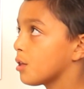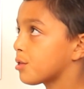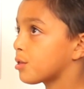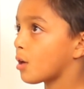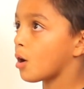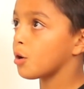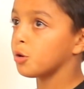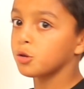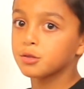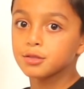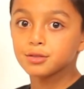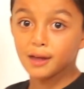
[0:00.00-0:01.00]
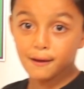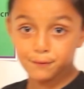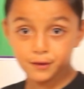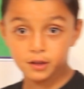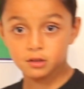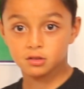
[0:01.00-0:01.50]
So 7
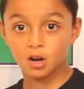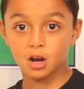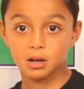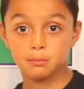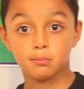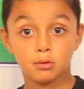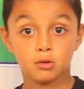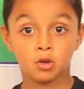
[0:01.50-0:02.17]
times